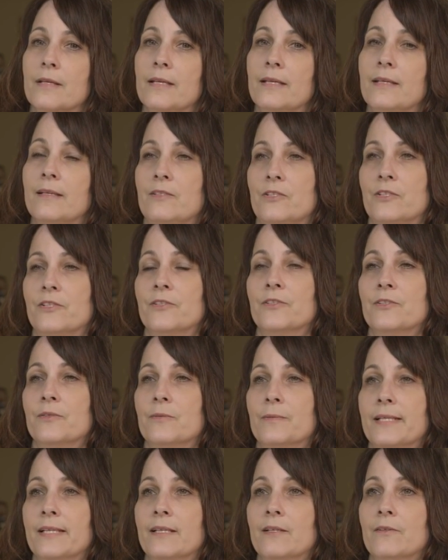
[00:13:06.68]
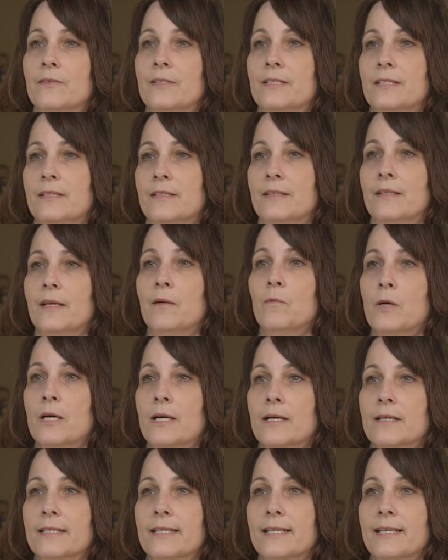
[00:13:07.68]
And I turned around and I
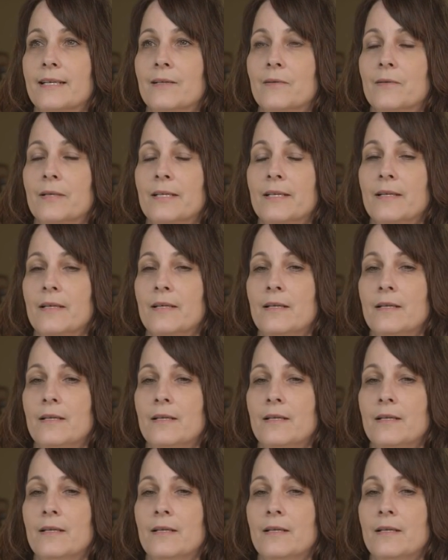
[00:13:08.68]
walked out.